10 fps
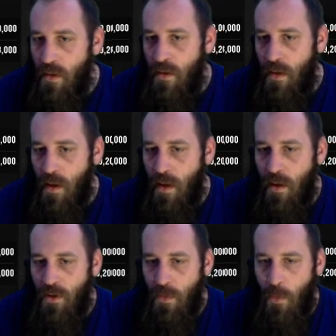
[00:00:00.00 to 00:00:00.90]

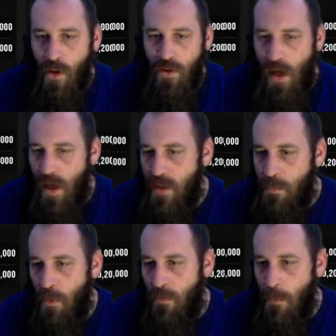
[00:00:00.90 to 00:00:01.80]
Ja'Marr Chase,
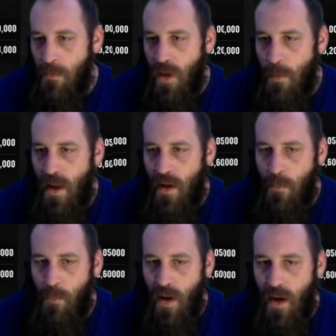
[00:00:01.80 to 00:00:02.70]
both of them has come down
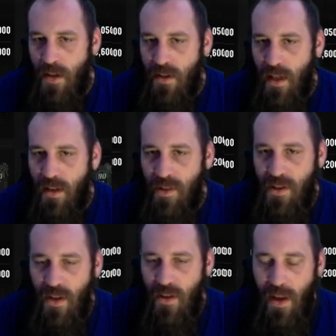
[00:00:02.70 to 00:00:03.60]
in price.
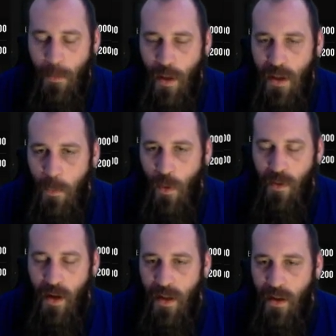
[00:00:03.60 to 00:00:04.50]
Even still, that price
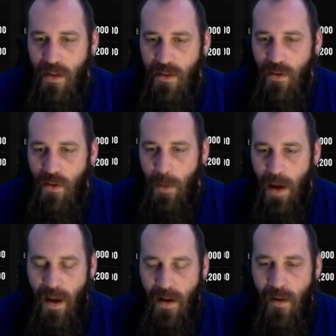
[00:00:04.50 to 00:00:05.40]
point right there isn't too
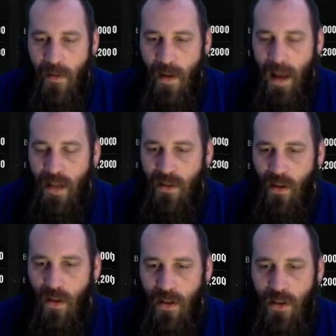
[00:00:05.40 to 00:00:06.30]
bad, as
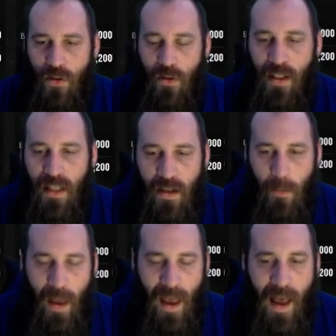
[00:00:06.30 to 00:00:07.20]
long as you can get
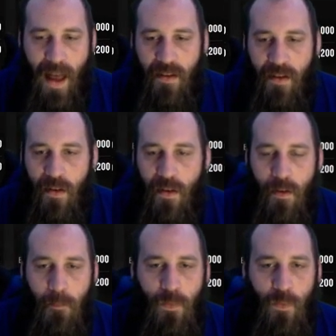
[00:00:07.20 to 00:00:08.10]
them at,
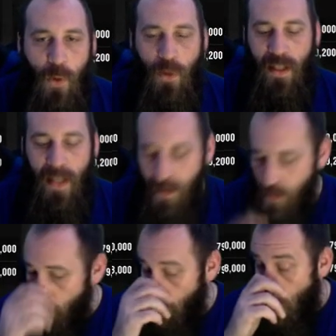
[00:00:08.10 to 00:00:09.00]
if you can get
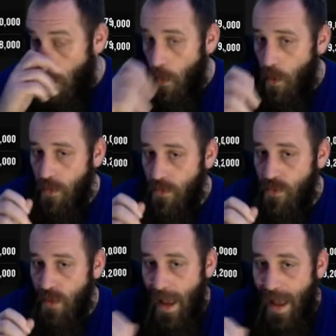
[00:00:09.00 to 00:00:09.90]
your
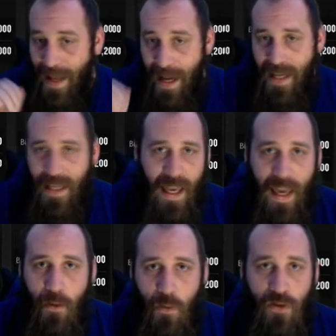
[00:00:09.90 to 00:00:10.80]
cards at
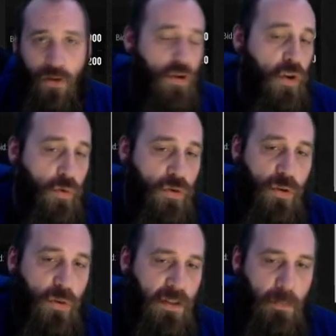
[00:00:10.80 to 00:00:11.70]
80K or as close
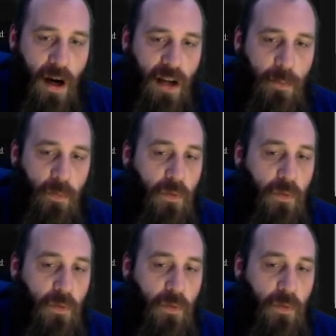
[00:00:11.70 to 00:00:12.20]
to it as possible.